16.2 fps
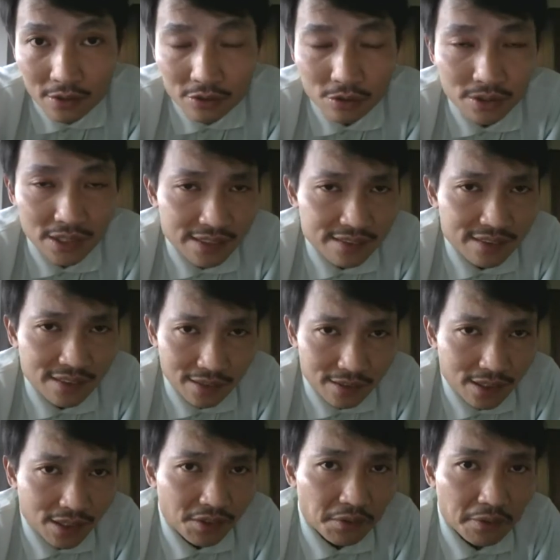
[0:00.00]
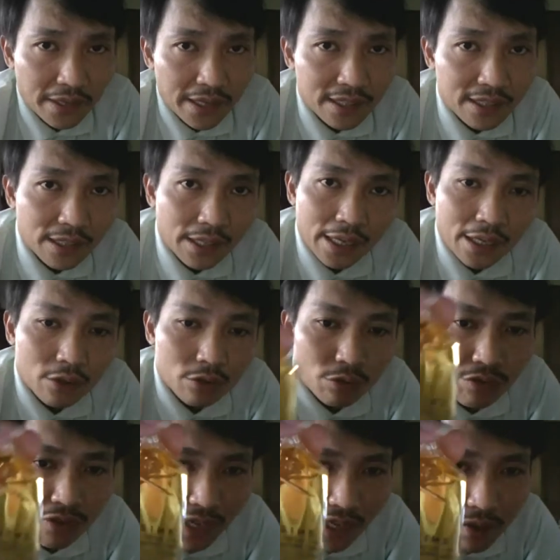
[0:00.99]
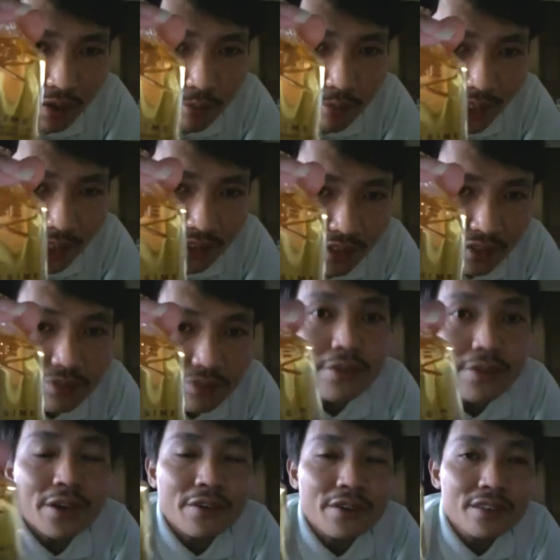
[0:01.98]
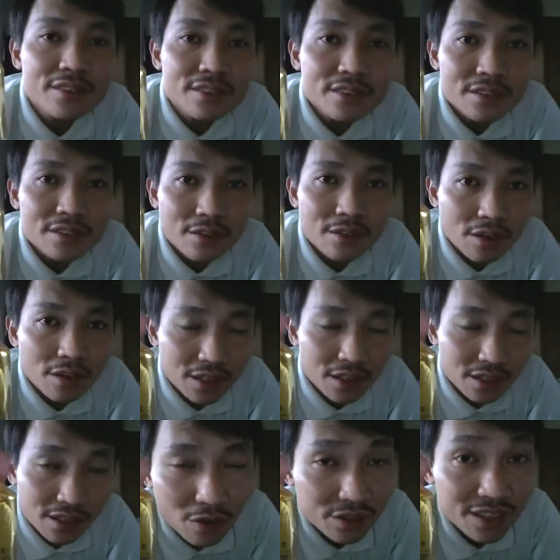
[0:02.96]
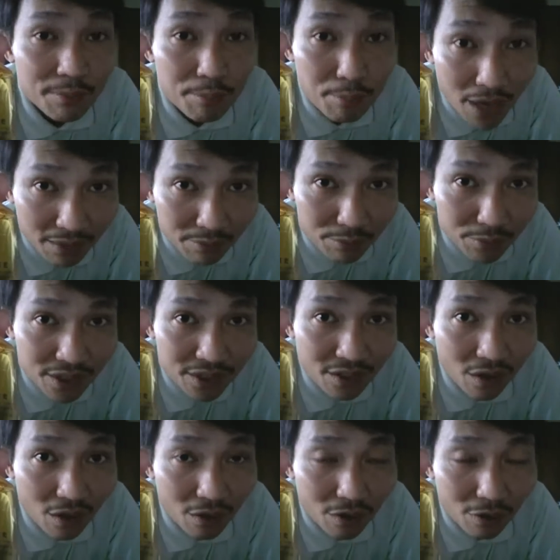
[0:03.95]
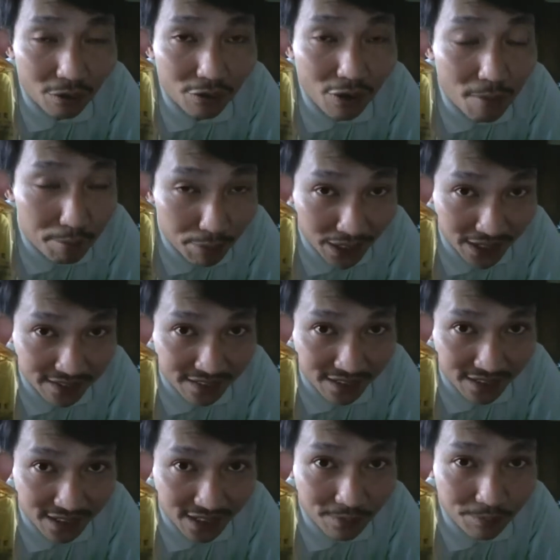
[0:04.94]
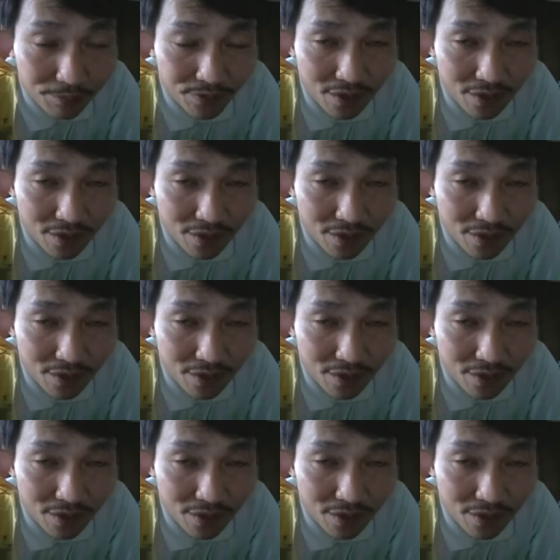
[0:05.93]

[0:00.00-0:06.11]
So there's nothing really to recommend this fragrance in the department of complexity,